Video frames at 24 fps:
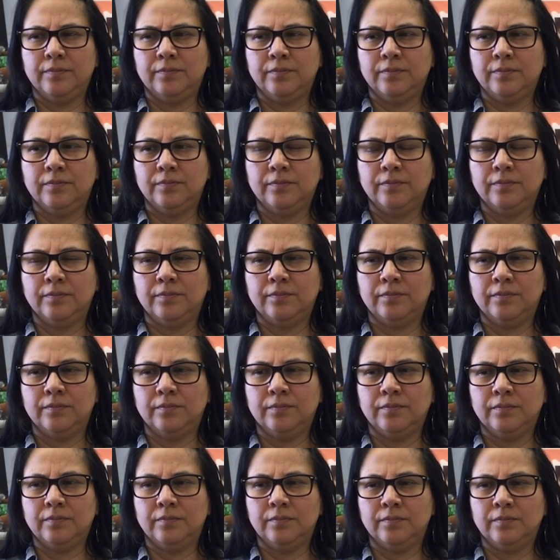
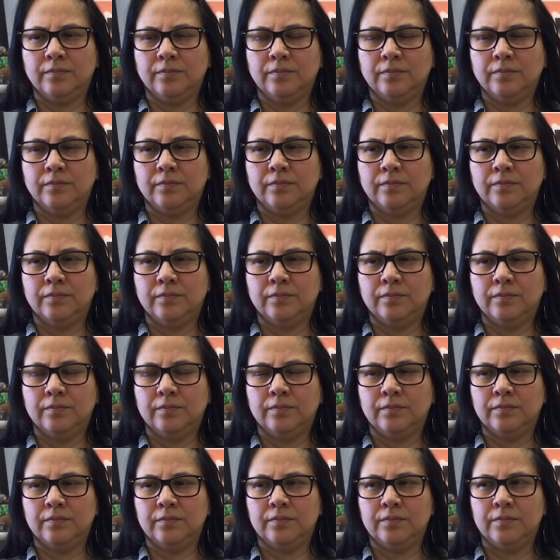
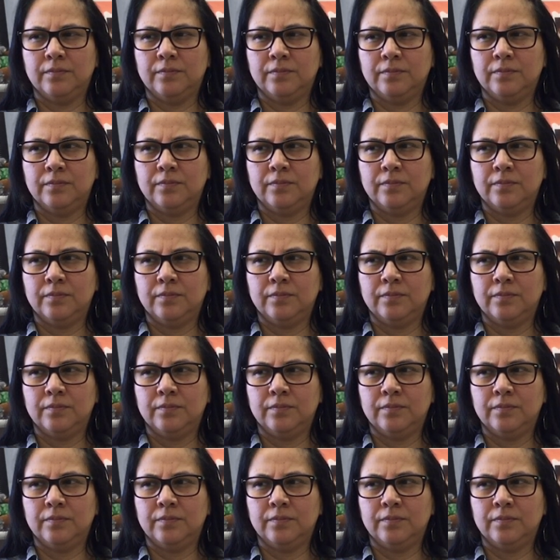No one is speaking in this clip.